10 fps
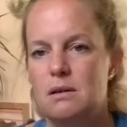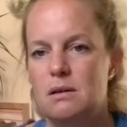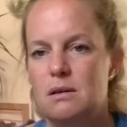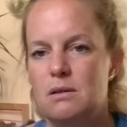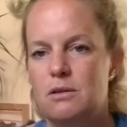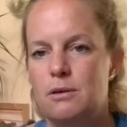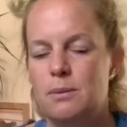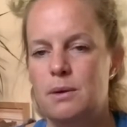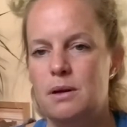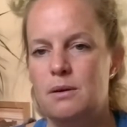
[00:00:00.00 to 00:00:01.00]
until
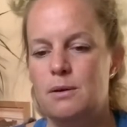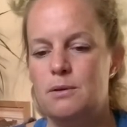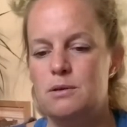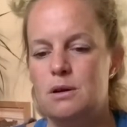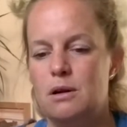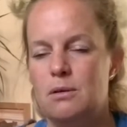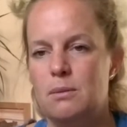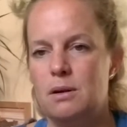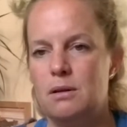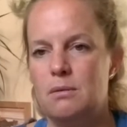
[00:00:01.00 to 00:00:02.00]
we can all start
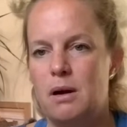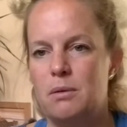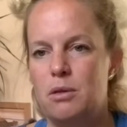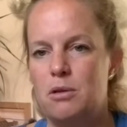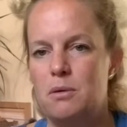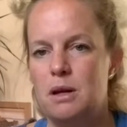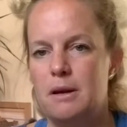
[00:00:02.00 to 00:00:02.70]
with round 3.